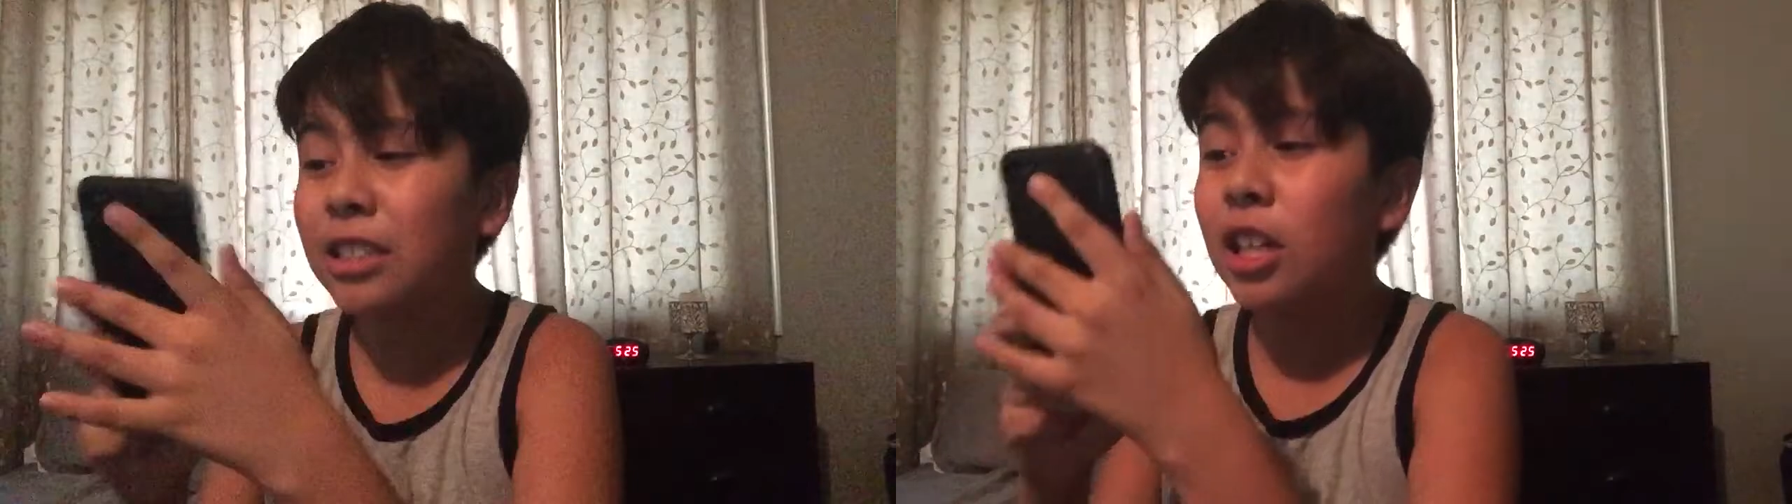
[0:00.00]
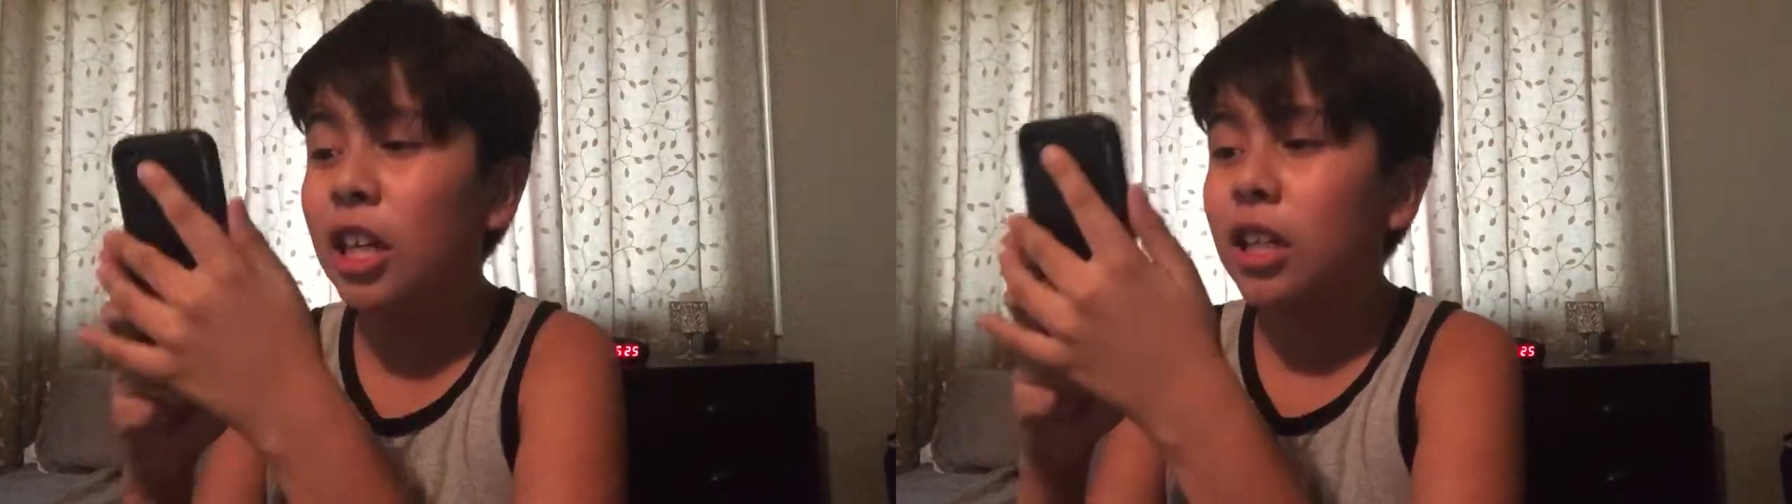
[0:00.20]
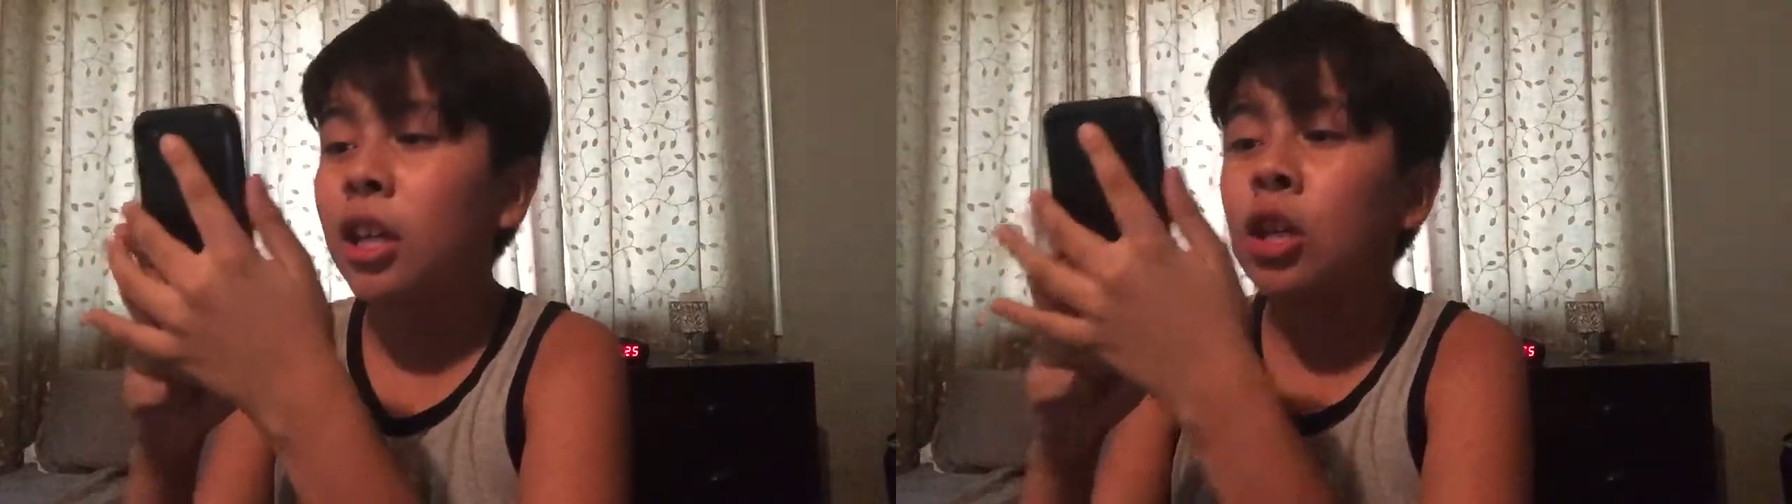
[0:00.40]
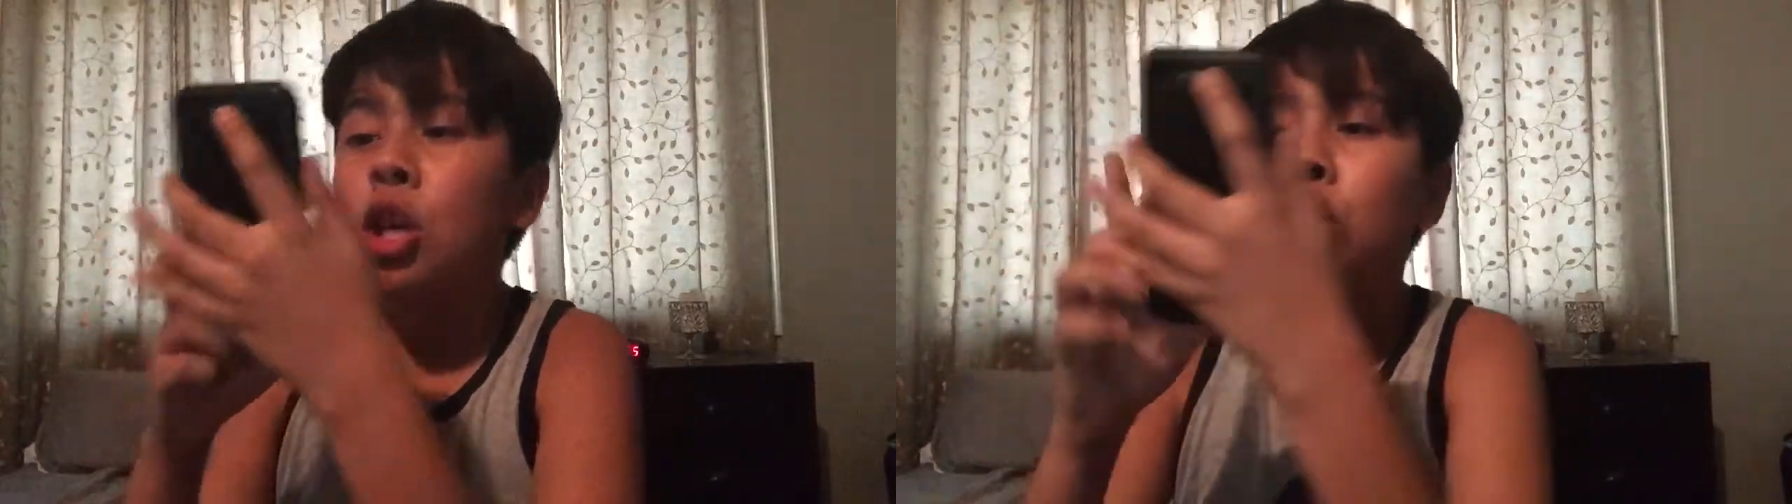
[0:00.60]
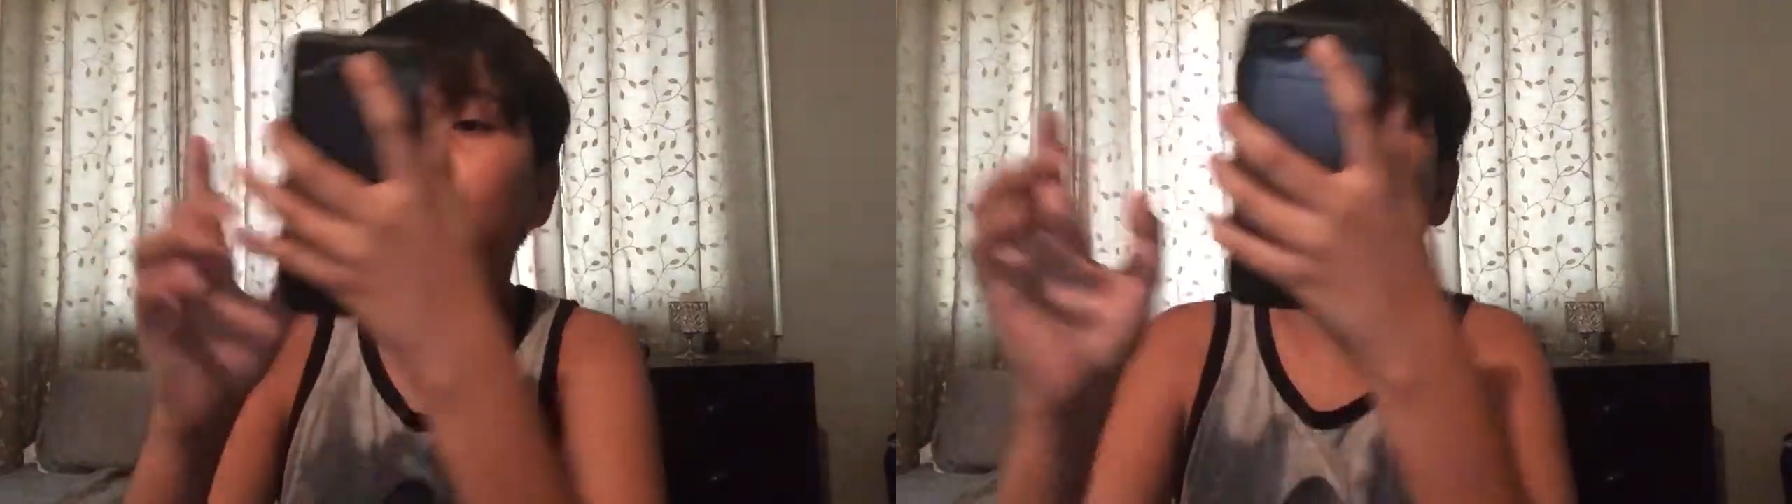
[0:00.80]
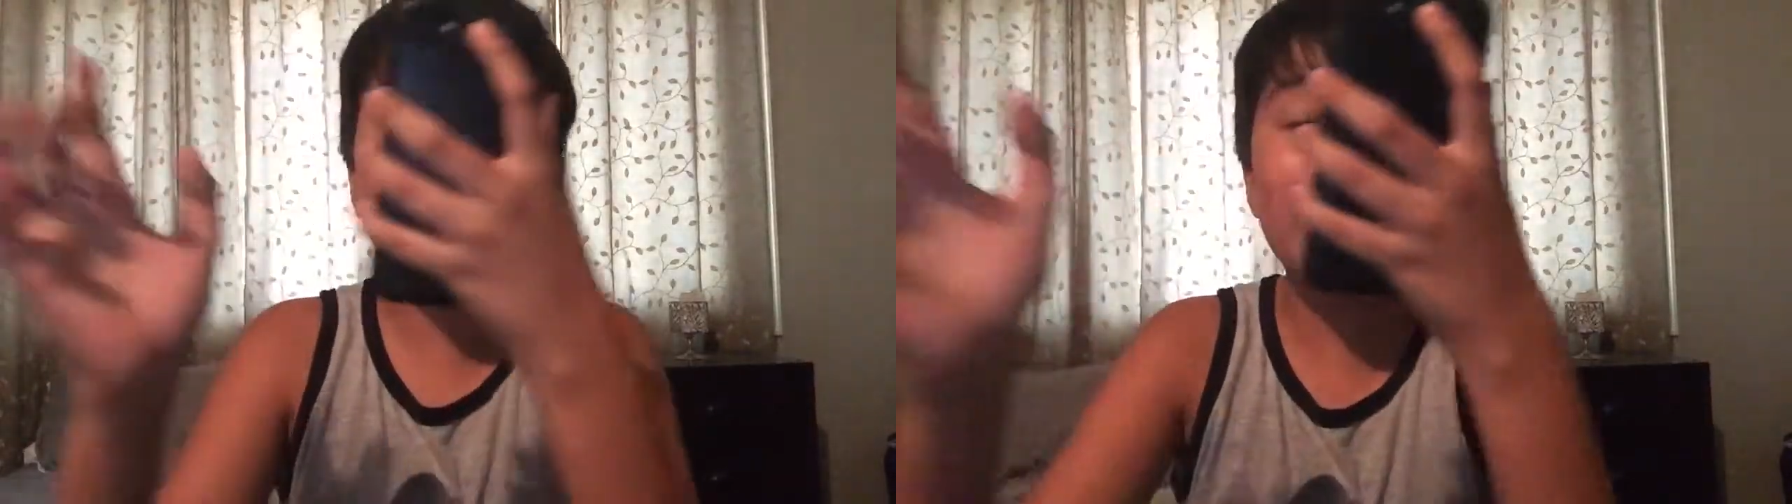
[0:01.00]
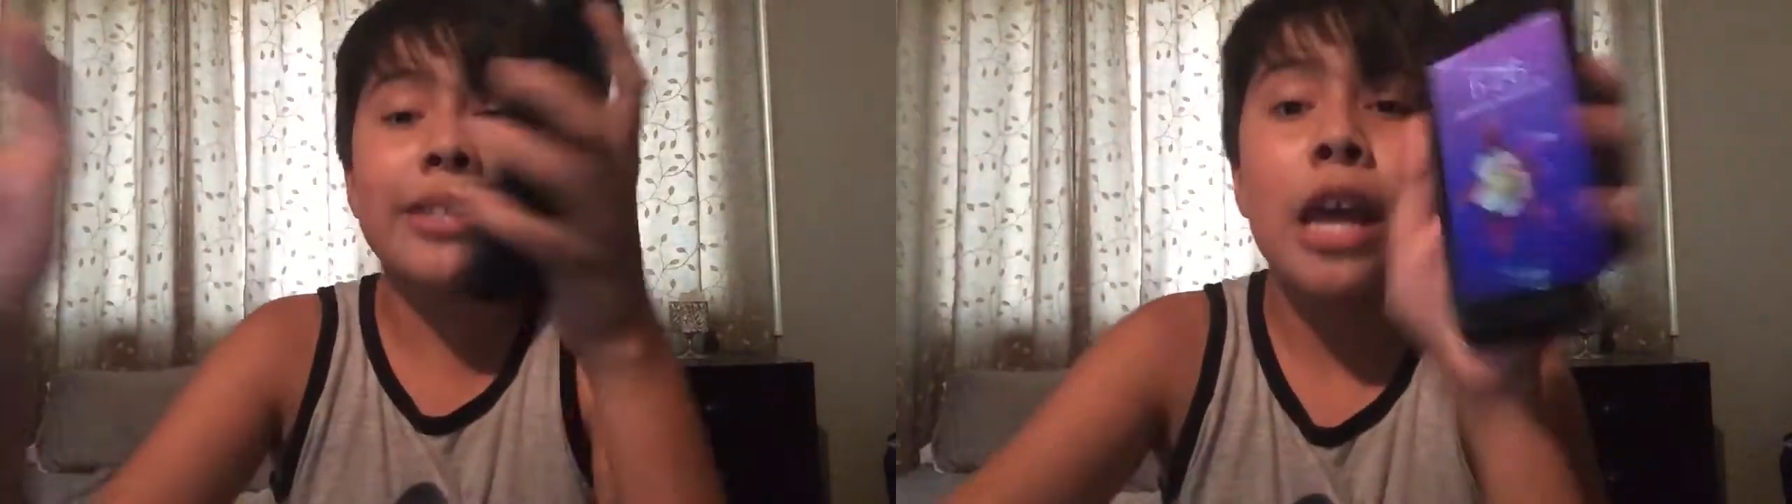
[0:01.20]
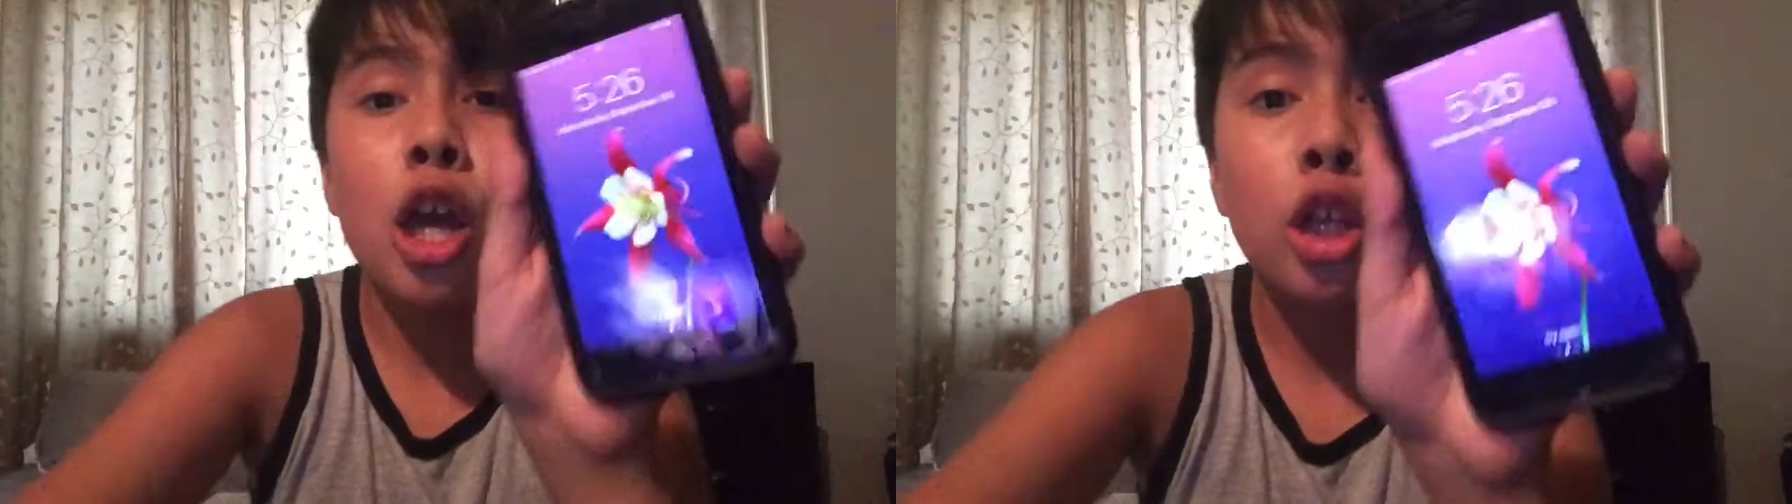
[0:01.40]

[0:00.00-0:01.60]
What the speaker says: Look, so it is